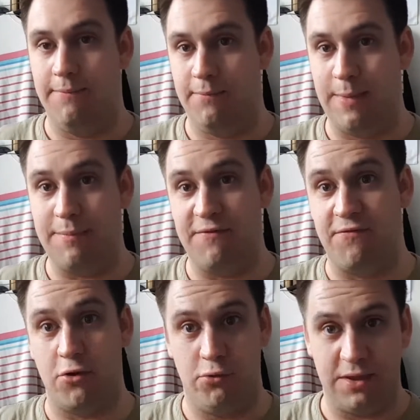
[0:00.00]
maybe
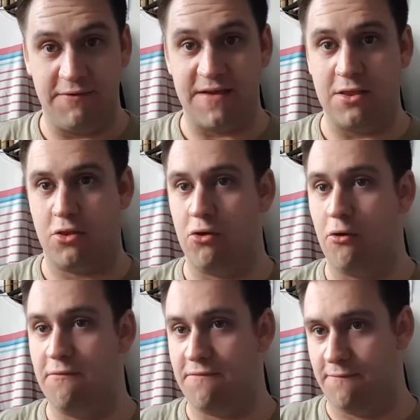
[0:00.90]
follow the events
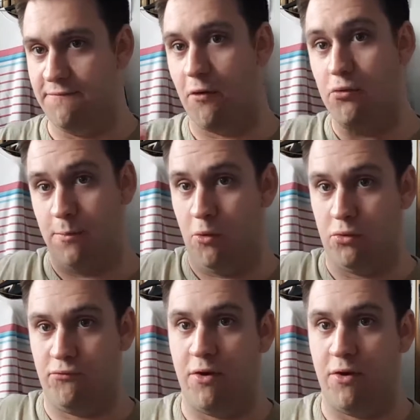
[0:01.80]
of Voldemort